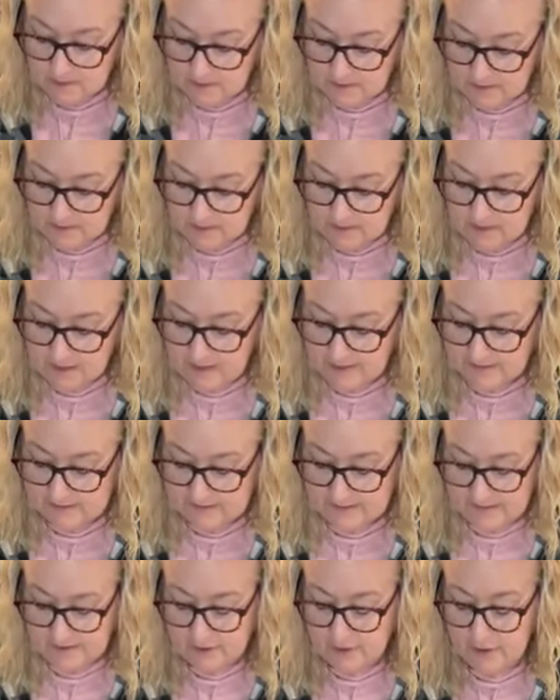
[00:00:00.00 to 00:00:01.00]
So the
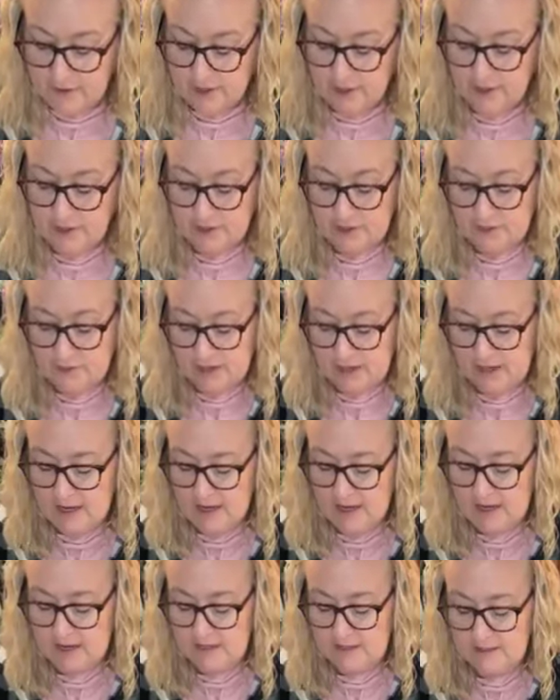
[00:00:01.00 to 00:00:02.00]
next thing you're going to do
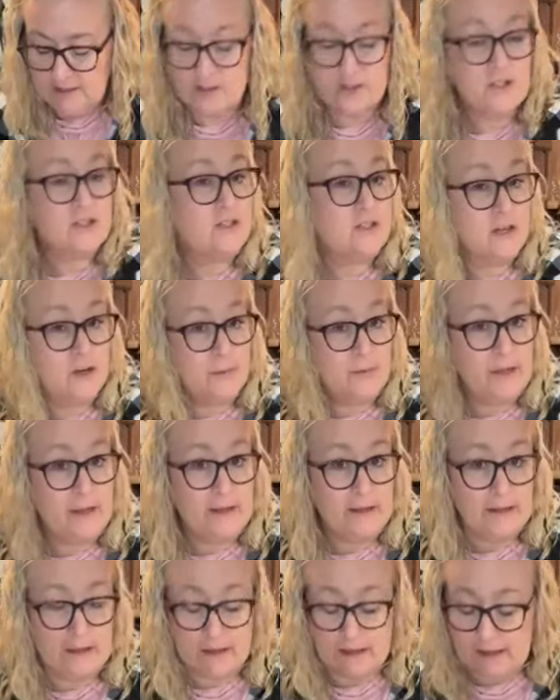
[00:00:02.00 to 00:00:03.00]
then is just start
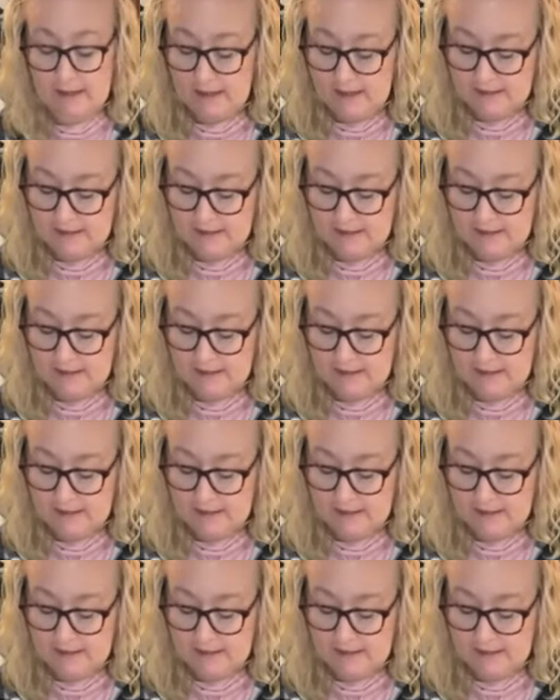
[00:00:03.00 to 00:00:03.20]
peeling it,